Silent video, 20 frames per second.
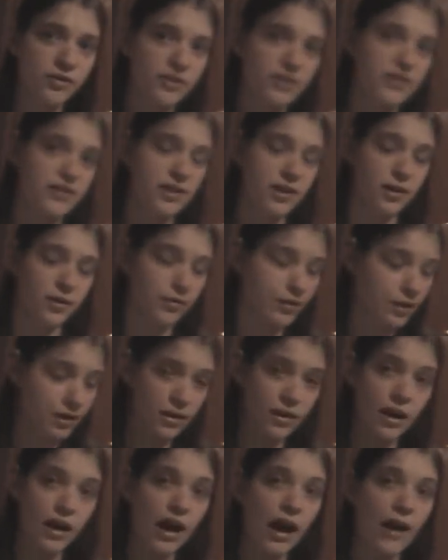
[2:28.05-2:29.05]
This, you know,
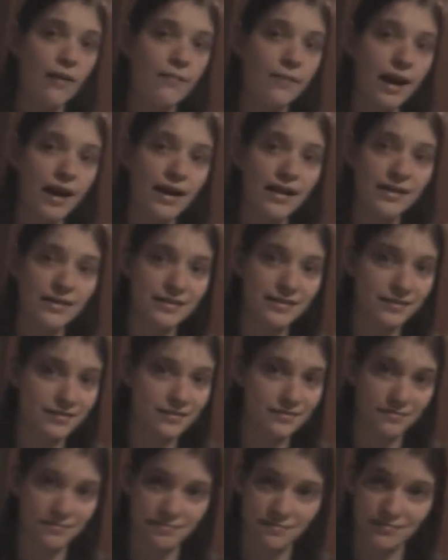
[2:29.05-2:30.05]
I'm not
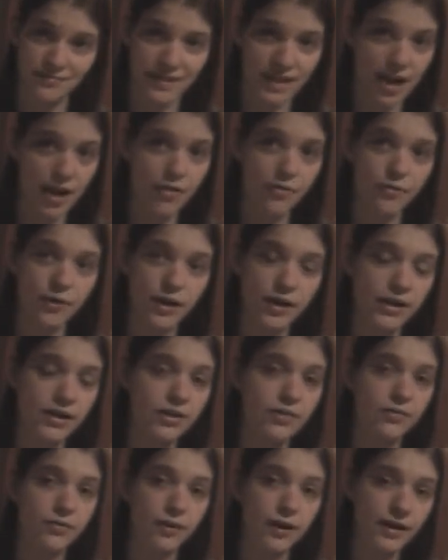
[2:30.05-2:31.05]

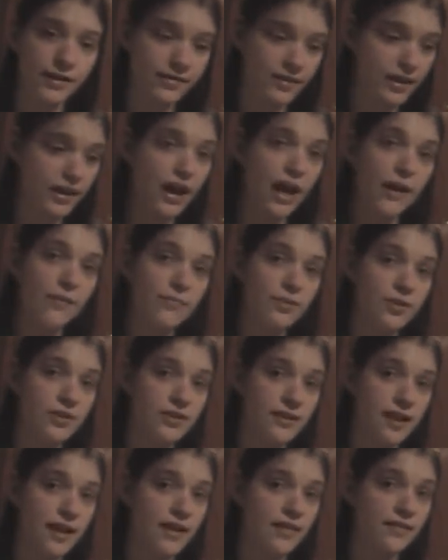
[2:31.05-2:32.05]
downgrading you or anything. I'm
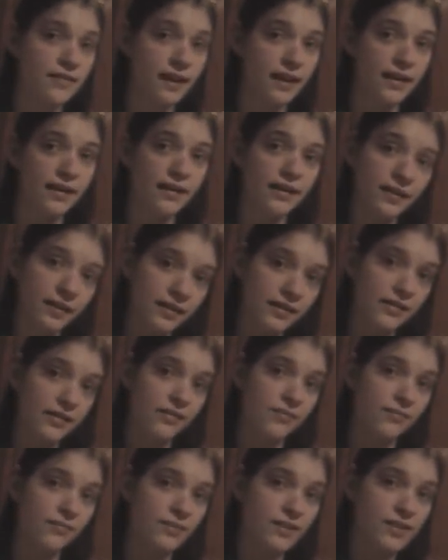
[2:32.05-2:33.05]
just saying that
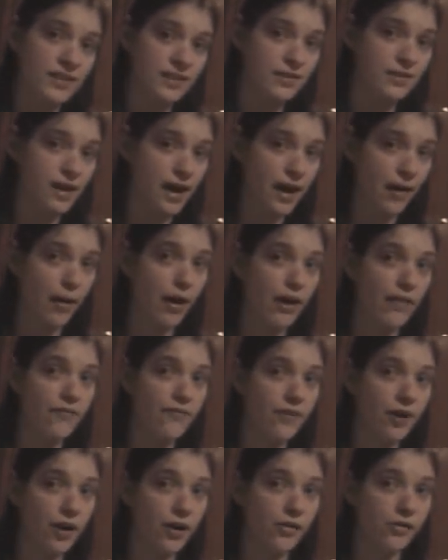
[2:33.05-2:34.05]
this is how I
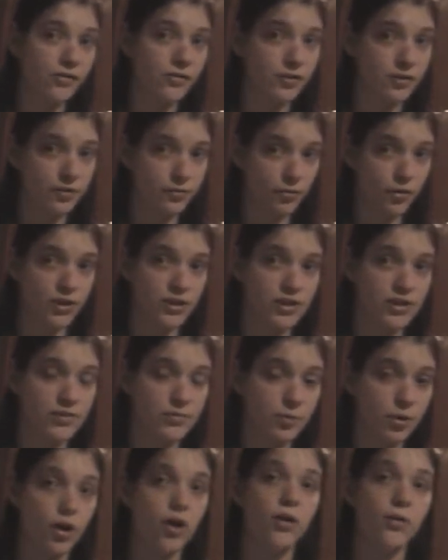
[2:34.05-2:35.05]
felt the
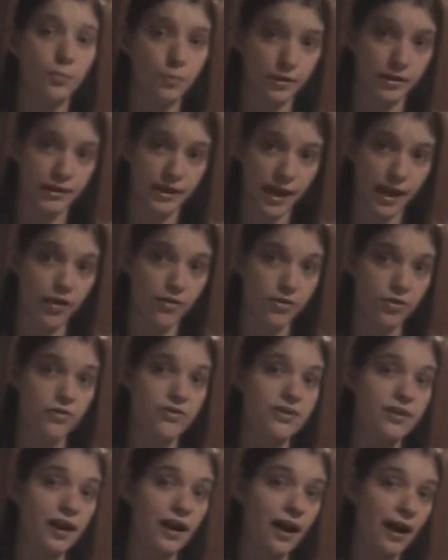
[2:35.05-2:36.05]
voices were with the
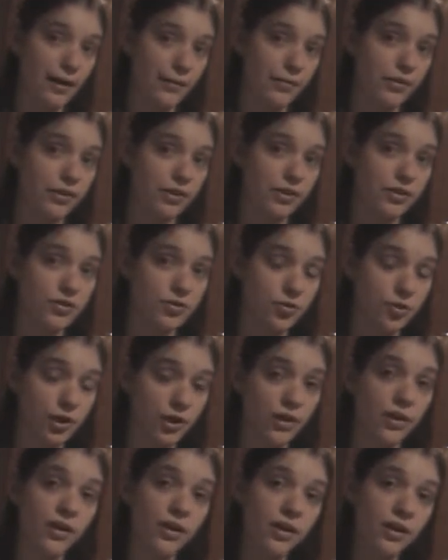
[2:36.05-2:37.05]
characters that I really
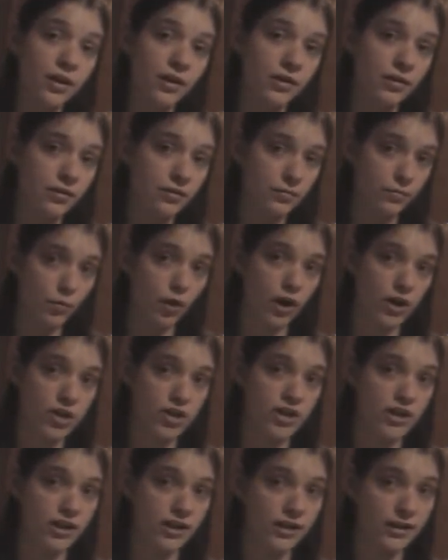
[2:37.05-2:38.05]
enjoy
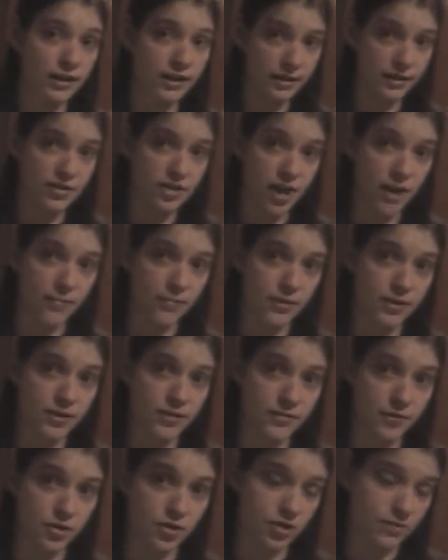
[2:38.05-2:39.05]
watching in the
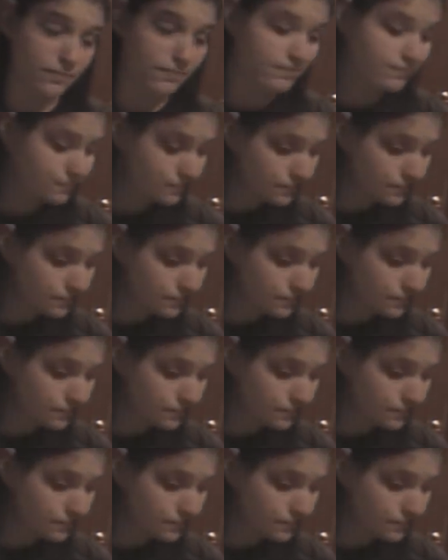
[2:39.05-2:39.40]
Japanese version.